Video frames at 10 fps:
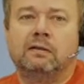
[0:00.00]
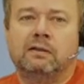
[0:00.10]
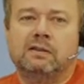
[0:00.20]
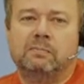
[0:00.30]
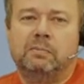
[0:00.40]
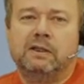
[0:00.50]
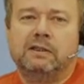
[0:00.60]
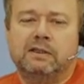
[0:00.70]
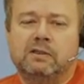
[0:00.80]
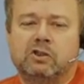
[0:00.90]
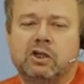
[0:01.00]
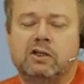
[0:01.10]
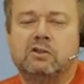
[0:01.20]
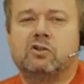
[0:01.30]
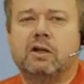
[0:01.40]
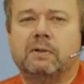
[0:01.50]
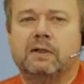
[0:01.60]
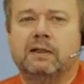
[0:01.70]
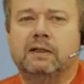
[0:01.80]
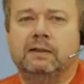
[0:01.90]
This ability to change
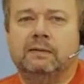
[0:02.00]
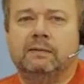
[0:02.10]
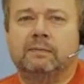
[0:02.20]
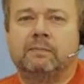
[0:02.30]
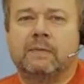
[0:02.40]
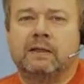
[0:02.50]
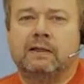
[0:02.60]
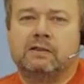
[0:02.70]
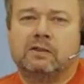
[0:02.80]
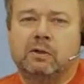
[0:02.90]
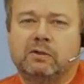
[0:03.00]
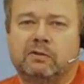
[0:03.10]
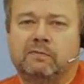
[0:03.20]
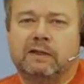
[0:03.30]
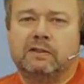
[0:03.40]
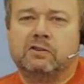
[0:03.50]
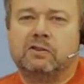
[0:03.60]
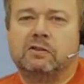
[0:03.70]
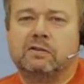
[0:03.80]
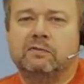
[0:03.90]
rapidly leads to other
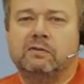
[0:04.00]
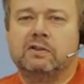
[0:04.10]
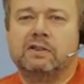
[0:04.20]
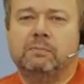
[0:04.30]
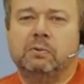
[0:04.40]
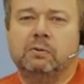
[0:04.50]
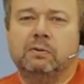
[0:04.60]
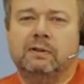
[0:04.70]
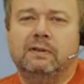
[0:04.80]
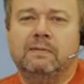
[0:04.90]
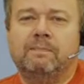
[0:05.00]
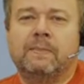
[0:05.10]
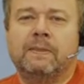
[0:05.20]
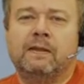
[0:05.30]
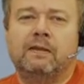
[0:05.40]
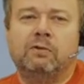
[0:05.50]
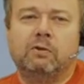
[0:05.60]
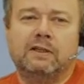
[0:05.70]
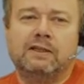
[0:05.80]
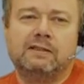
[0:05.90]
advantages. For example, if you
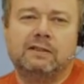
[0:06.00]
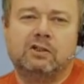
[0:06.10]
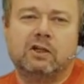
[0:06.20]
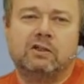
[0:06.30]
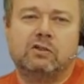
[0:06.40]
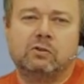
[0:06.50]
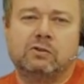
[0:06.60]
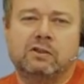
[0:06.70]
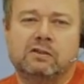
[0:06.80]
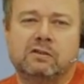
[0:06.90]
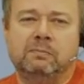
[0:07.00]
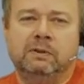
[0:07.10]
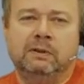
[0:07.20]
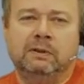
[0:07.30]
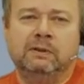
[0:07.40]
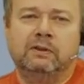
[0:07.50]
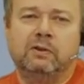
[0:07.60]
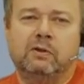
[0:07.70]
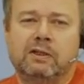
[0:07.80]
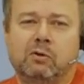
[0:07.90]
can easily change your system,
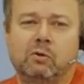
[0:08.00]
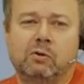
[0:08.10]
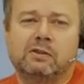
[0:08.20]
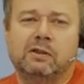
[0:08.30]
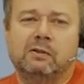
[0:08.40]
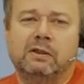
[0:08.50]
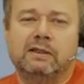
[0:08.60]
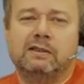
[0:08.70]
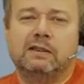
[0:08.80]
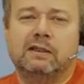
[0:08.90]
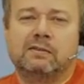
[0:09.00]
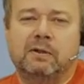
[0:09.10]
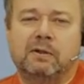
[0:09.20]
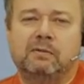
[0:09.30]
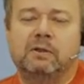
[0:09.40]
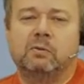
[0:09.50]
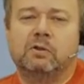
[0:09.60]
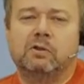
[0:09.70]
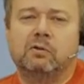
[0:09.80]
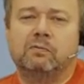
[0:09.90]
you can also easily experiment
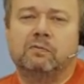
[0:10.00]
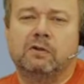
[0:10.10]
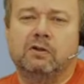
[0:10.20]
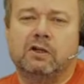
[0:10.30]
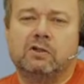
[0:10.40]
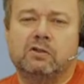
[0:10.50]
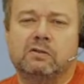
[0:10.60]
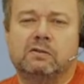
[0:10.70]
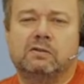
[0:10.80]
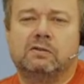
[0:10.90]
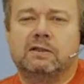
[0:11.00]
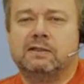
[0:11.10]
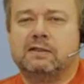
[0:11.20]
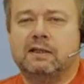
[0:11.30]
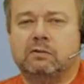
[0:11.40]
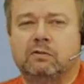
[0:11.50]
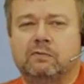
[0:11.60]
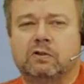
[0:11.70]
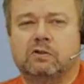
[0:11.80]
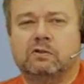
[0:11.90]
with new configurations, test out new
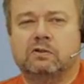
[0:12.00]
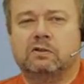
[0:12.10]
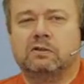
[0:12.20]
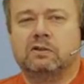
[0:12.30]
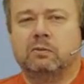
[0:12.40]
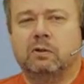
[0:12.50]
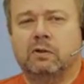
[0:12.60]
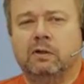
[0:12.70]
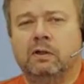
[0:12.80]
versions, and so on.